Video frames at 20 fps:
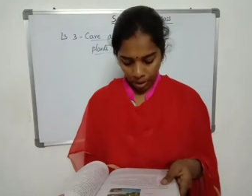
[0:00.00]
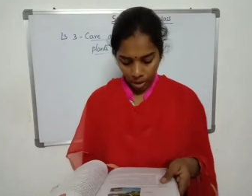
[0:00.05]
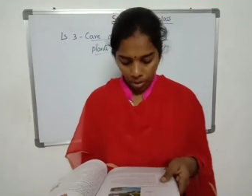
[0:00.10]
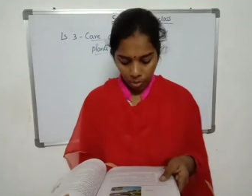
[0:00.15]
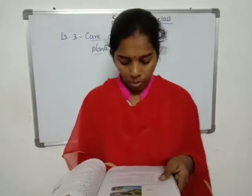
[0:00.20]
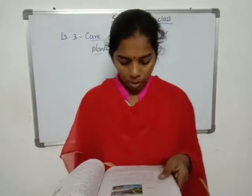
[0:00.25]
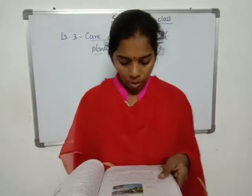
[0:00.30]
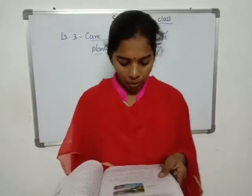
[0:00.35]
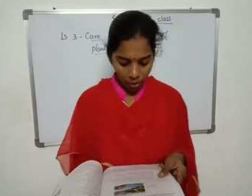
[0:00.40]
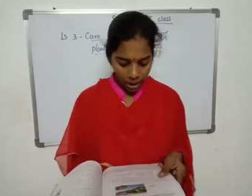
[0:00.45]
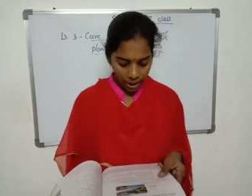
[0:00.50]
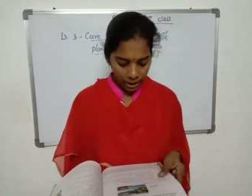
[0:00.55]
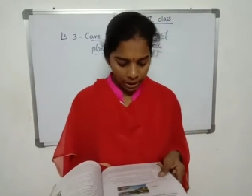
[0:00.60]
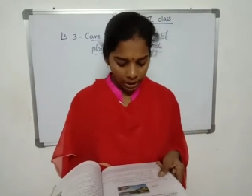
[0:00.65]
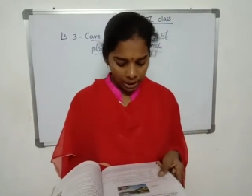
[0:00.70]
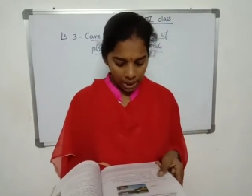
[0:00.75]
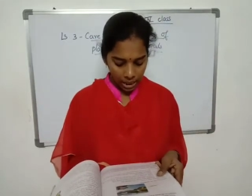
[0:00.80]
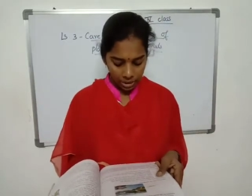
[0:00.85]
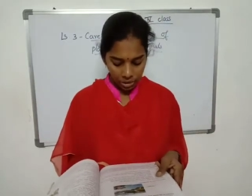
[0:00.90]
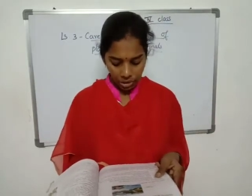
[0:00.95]
Providing
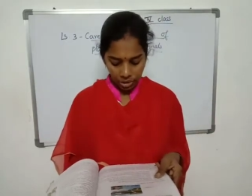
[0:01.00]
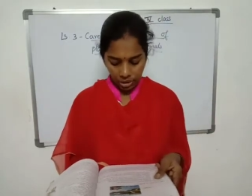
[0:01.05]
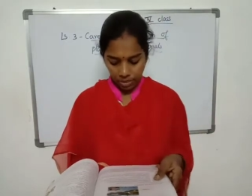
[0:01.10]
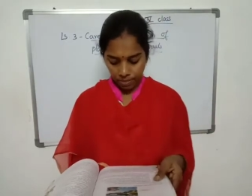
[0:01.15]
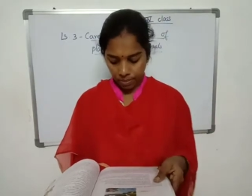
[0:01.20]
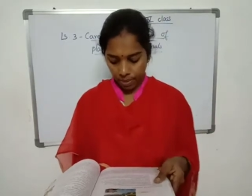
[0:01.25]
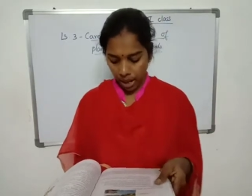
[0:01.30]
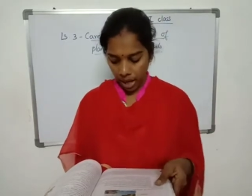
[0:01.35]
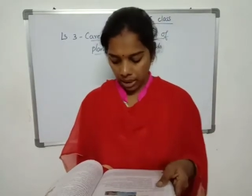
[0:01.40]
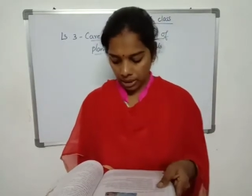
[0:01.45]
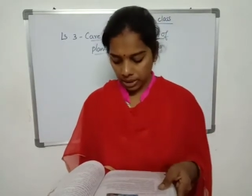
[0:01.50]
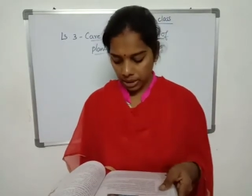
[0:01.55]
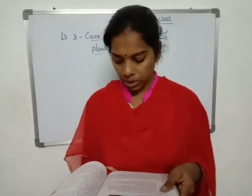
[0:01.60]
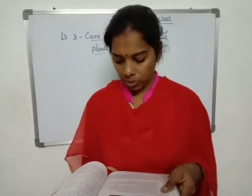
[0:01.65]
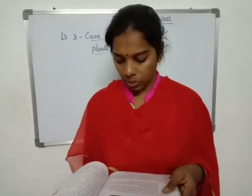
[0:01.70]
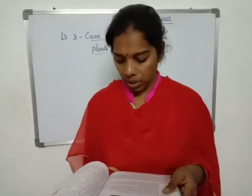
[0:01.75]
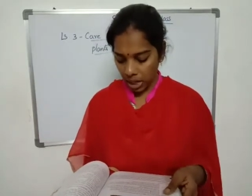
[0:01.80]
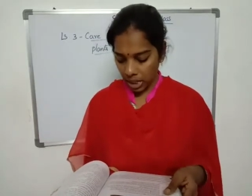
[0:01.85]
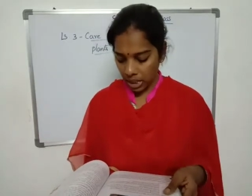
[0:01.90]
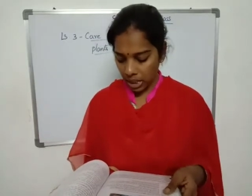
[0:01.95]
national parks and
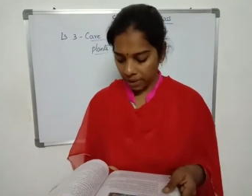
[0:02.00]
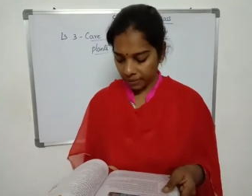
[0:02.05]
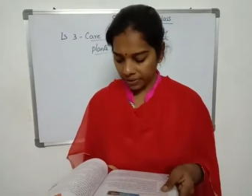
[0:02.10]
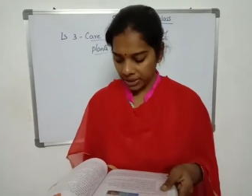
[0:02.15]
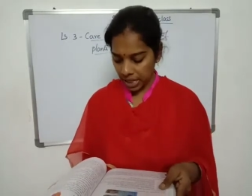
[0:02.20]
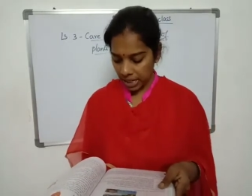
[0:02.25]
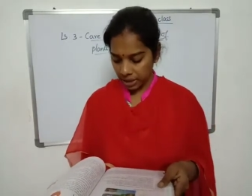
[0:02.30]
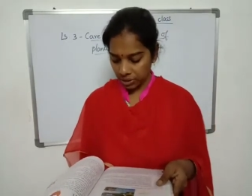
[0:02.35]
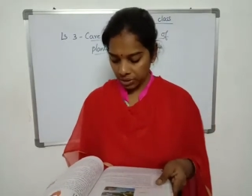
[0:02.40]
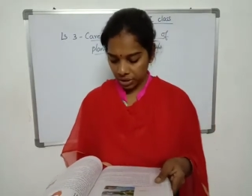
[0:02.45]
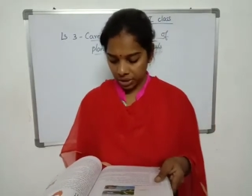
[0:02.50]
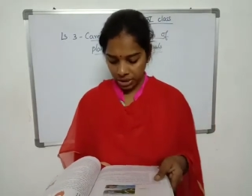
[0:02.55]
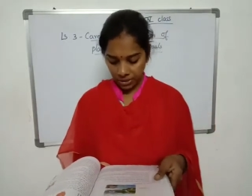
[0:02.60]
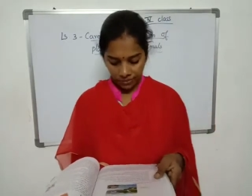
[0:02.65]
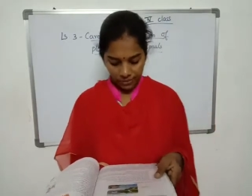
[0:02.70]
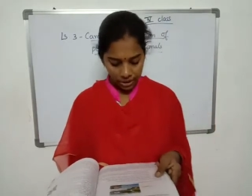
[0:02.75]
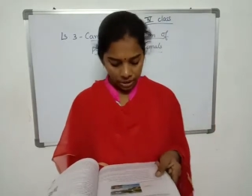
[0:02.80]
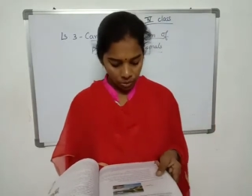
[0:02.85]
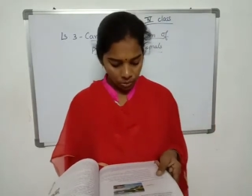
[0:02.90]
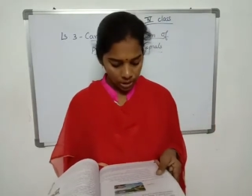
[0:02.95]
wildlife sanctuaries
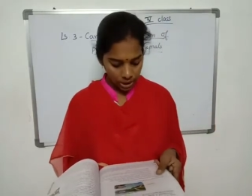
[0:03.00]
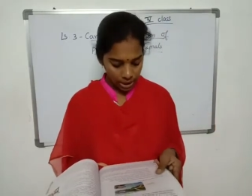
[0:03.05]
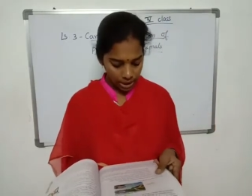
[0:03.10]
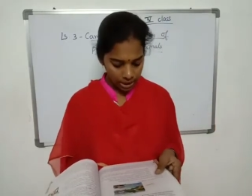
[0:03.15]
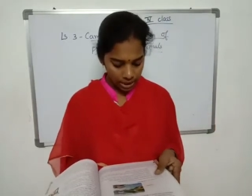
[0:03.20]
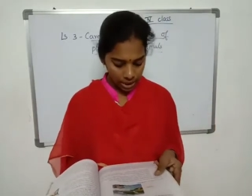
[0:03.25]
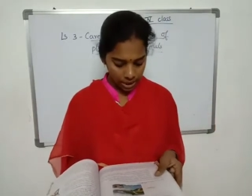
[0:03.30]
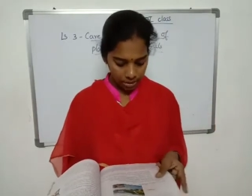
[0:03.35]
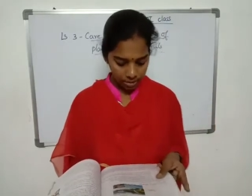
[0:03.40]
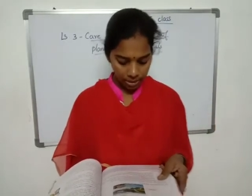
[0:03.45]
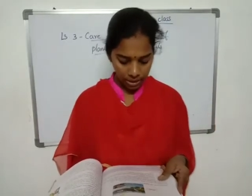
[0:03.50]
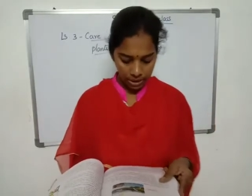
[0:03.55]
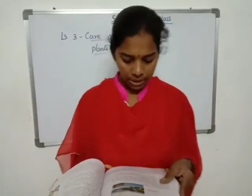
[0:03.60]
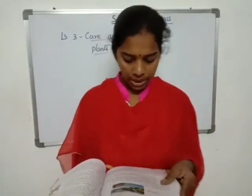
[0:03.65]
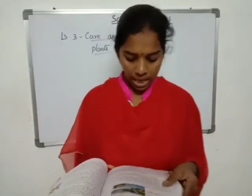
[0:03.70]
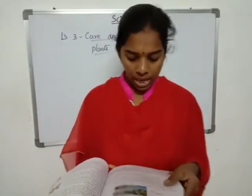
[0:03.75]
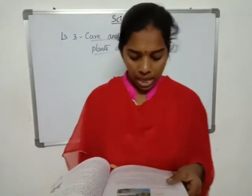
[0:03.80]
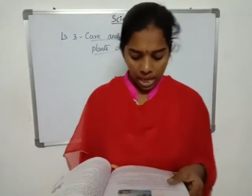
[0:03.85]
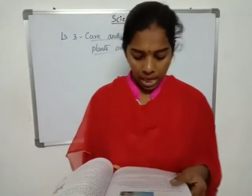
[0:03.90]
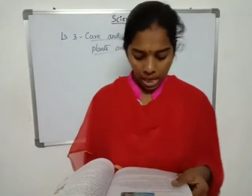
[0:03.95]
for the wild animals.
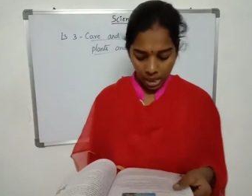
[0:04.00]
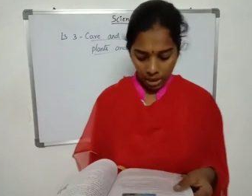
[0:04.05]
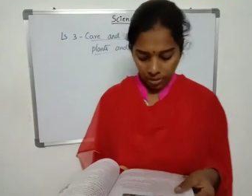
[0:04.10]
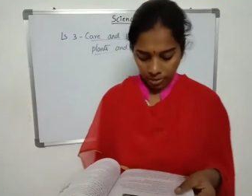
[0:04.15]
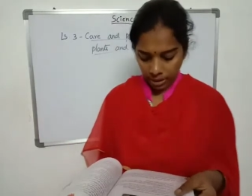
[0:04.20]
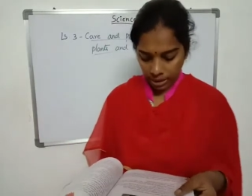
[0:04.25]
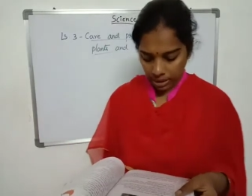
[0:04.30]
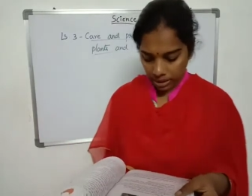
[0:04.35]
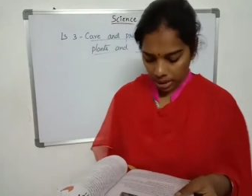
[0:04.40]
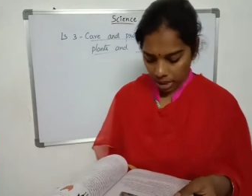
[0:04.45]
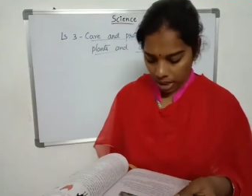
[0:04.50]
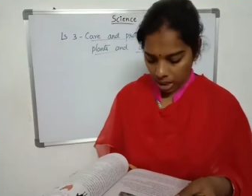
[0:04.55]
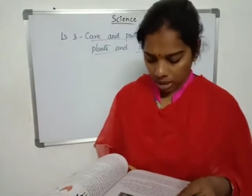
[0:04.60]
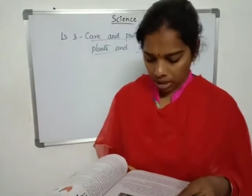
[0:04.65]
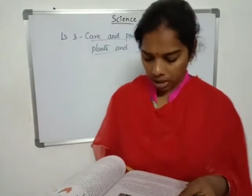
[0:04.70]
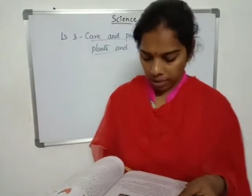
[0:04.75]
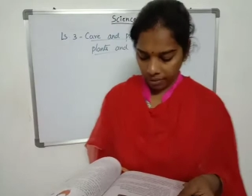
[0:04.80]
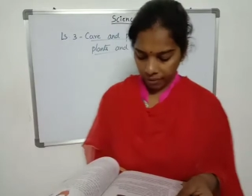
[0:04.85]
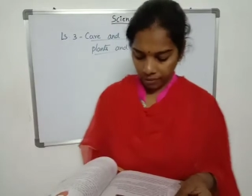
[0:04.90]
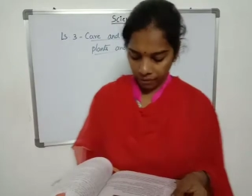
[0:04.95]
Animals are
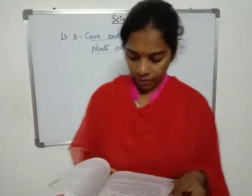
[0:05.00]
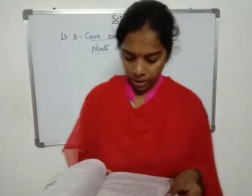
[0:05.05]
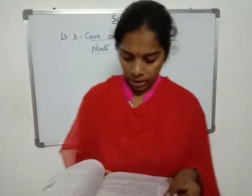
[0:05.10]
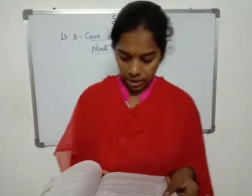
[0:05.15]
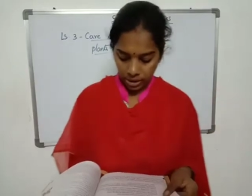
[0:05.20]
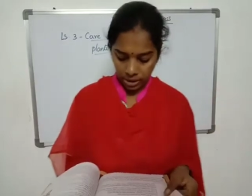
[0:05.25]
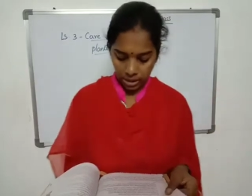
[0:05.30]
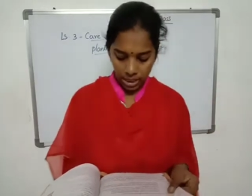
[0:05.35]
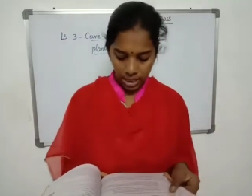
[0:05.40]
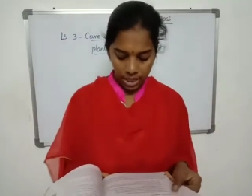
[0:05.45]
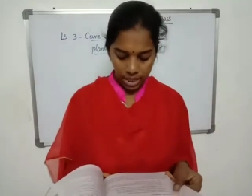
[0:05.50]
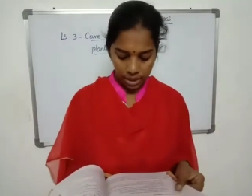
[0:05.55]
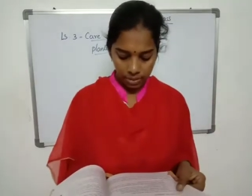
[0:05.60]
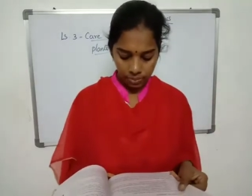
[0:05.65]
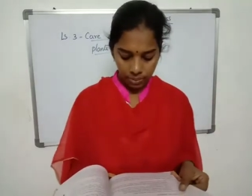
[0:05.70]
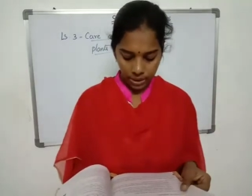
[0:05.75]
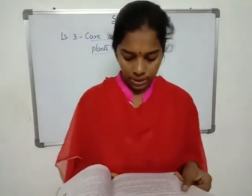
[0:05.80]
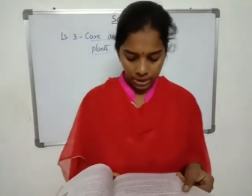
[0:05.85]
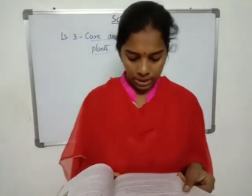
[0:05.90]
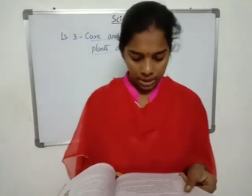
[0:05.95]
our friends. They help
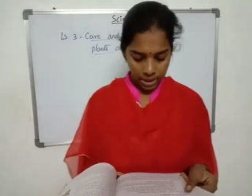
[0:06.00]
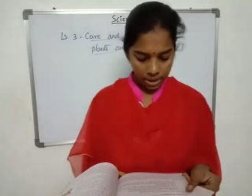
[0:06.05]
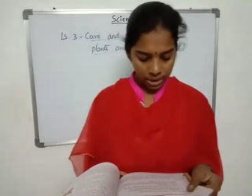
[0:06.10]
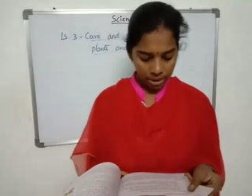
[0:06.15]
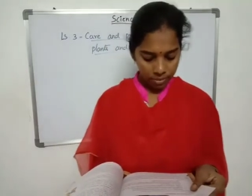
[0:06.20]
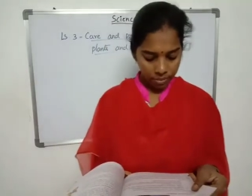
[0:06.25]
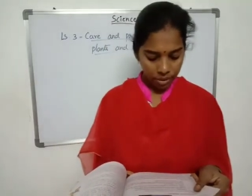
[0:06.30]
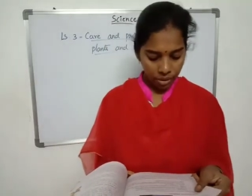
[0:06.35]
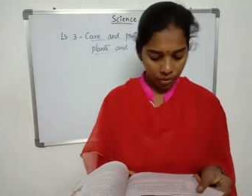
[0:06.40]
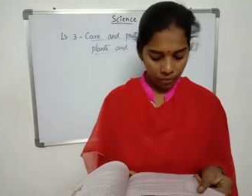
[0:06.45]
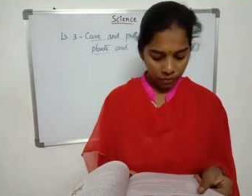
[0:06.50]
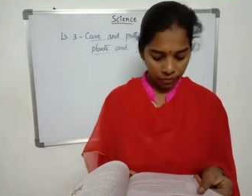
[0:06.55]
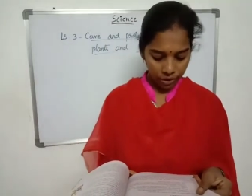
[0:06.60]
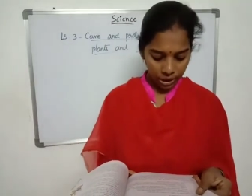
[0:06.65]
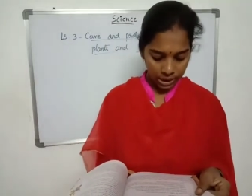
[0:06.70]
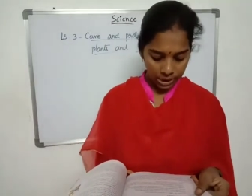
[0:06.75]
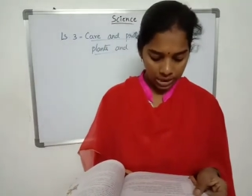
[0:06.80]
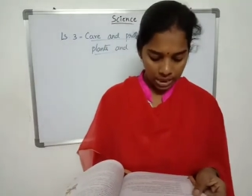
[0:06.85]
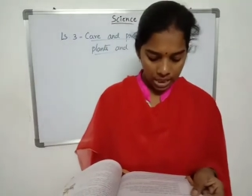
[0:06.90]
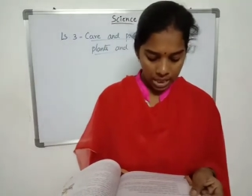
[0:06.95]
us in a number of
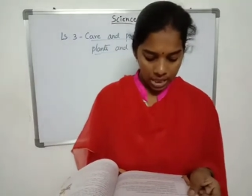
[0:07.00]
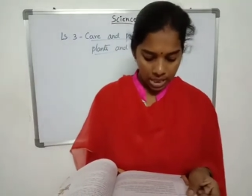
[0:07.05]
ways.